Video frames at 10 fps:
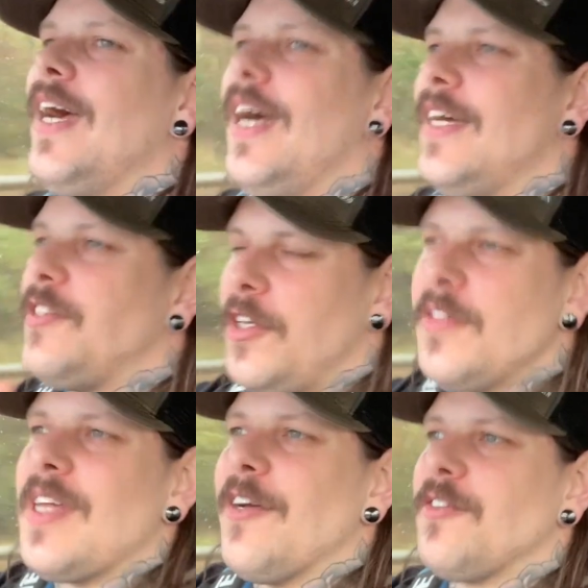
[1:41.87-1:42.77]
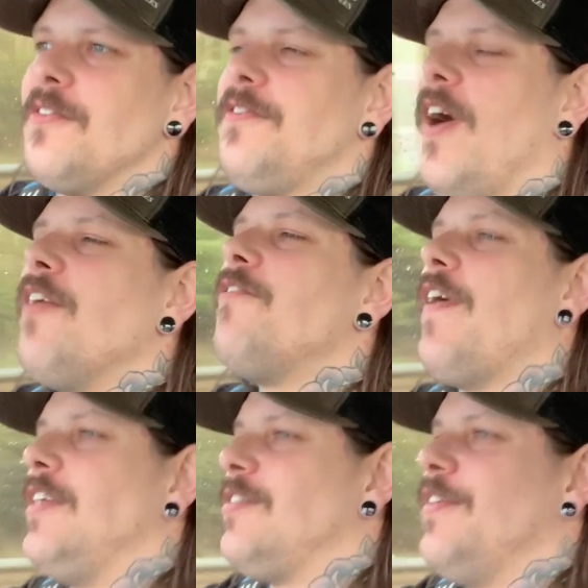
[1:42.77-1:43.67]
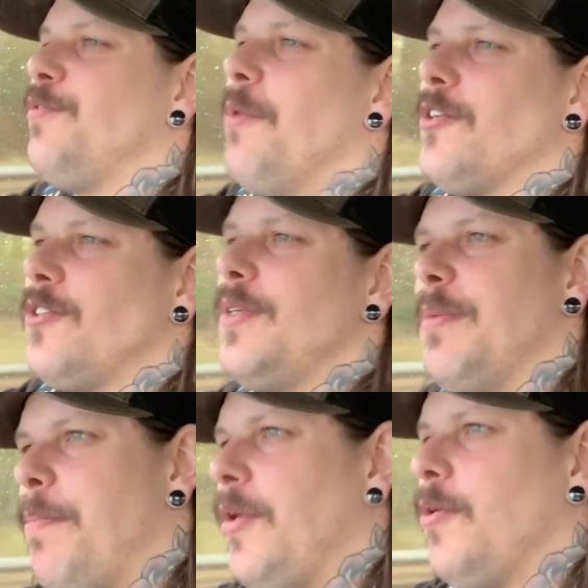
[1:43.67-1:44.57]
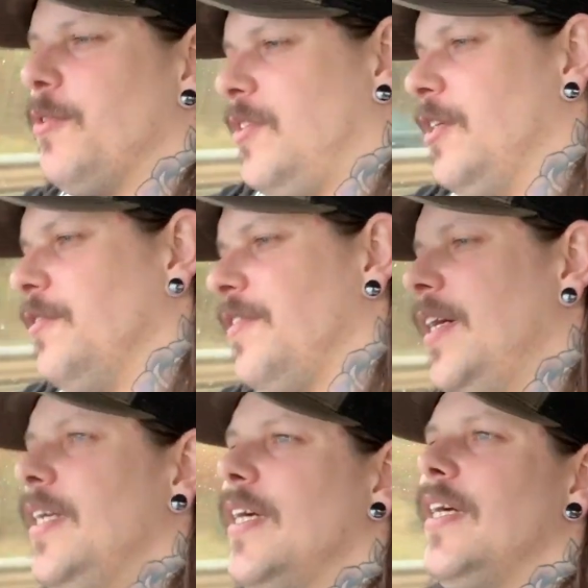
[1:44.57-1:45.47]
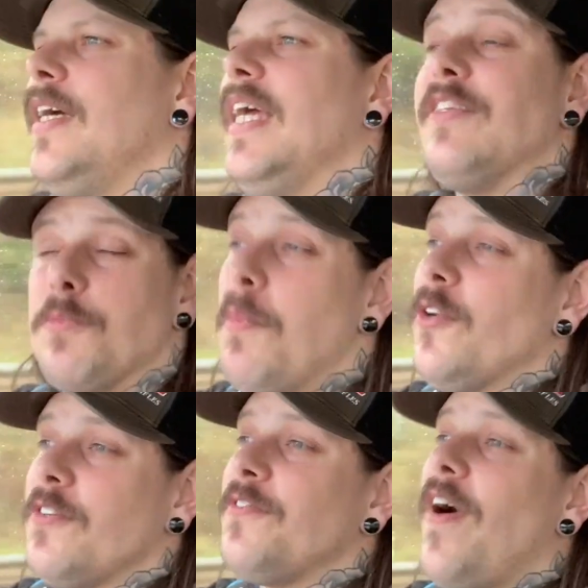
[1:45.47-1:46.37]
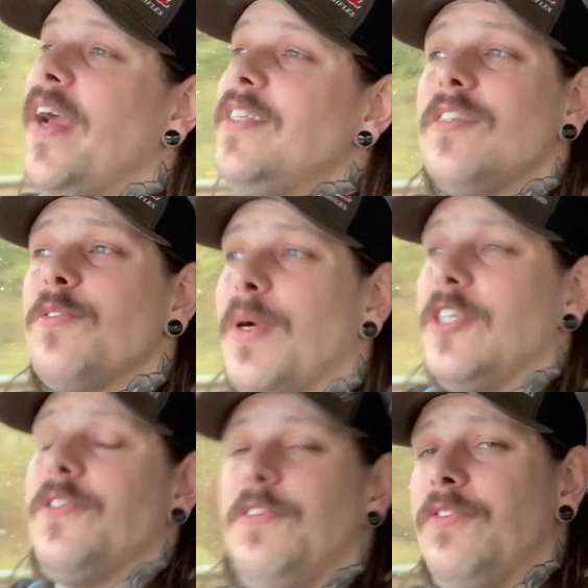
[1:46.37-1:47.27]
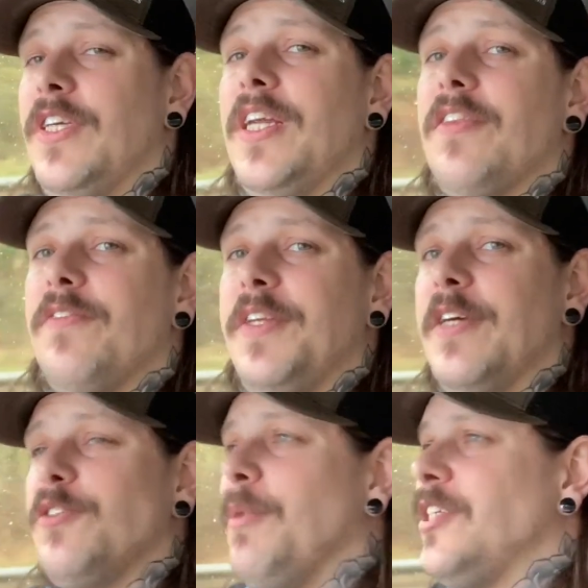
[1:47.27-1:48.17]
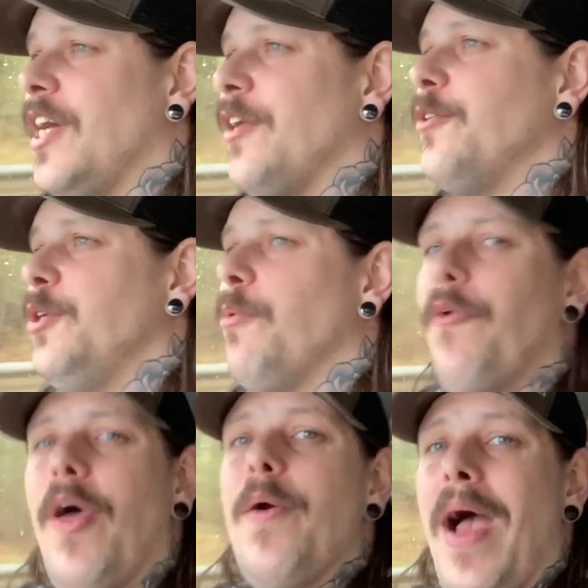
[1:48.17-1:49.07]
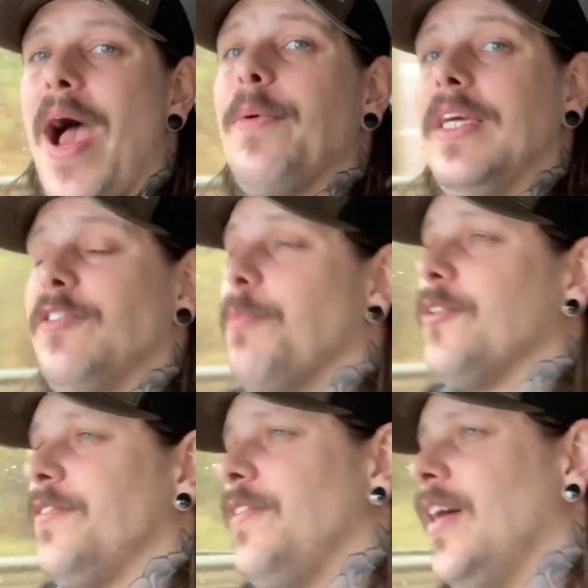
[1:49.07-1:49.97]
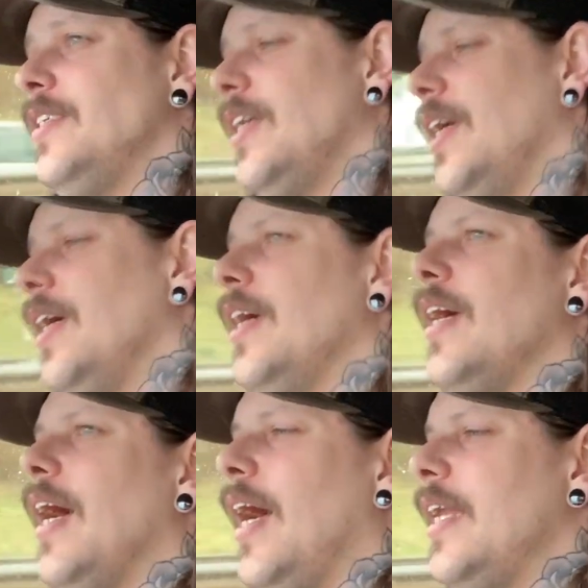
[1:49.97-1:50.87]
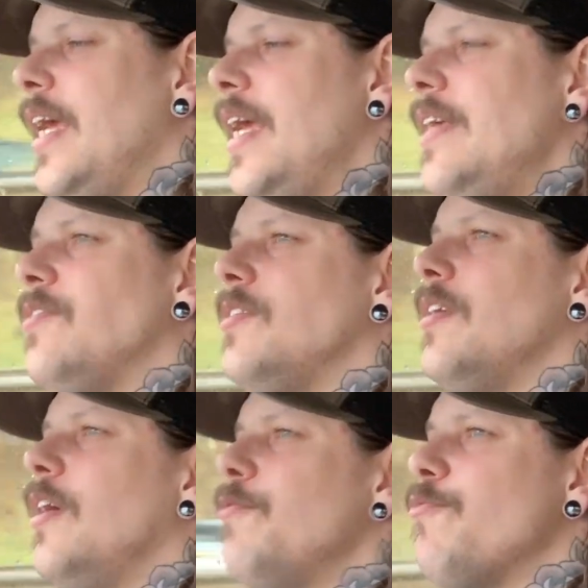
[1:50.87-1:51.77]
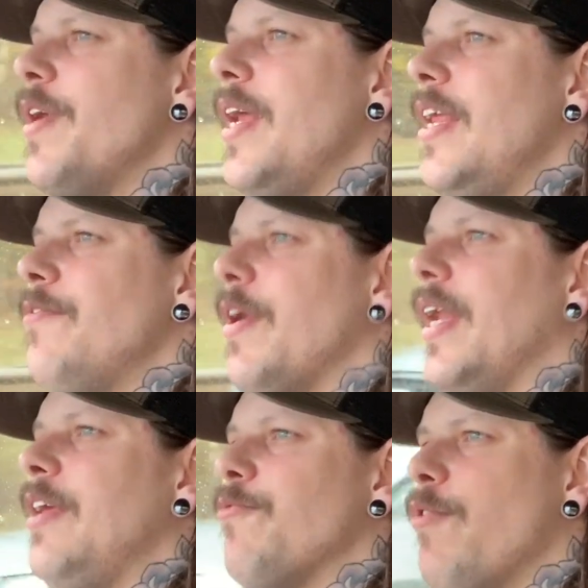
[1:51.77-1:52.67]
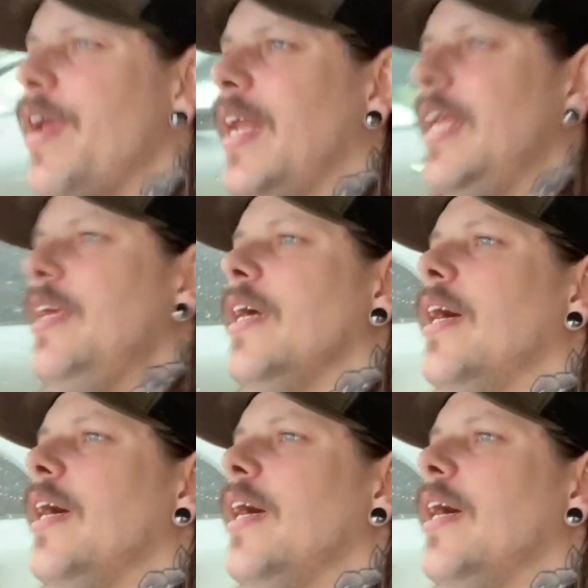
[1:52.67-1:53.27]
a 2005 facelift model in pure silver. It's modified, which if you've seen other videos on my channel, you will know how it is modified. And it is a really, really, really